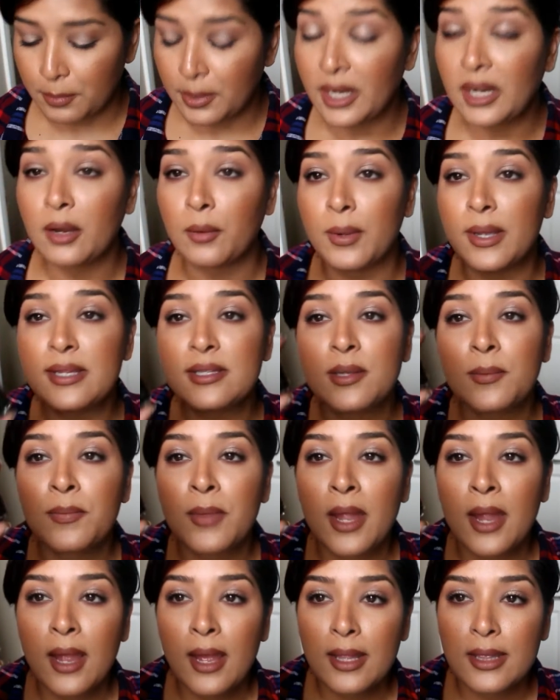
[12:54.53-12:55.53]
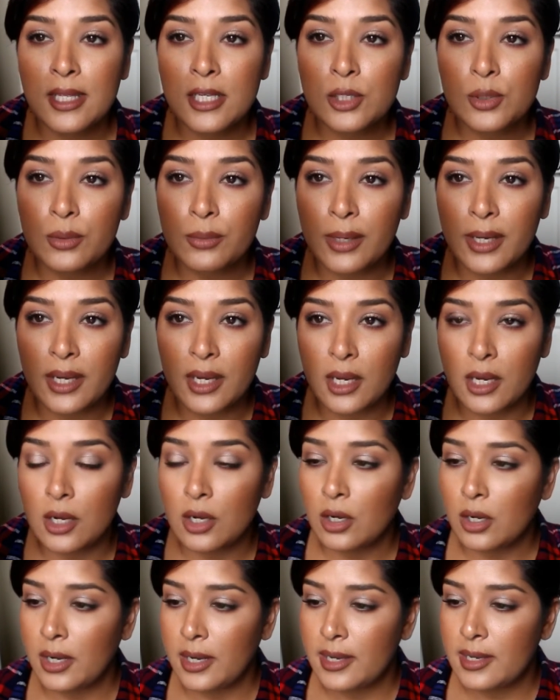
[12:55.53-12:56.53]
But anyways, this one right
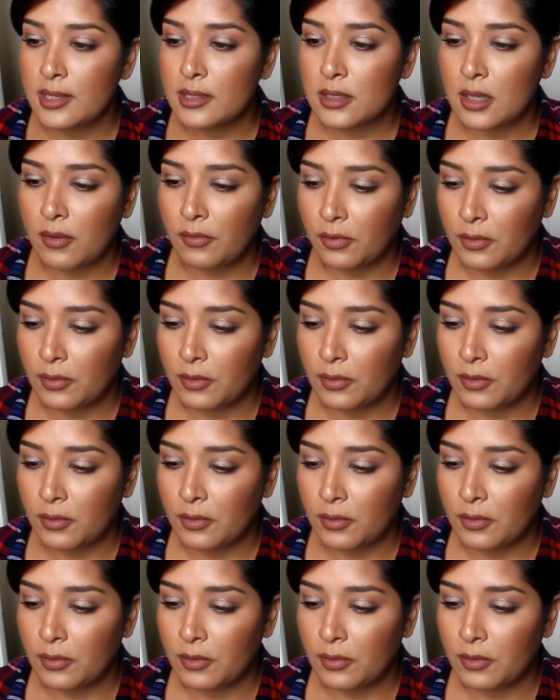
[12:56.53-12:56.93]
here is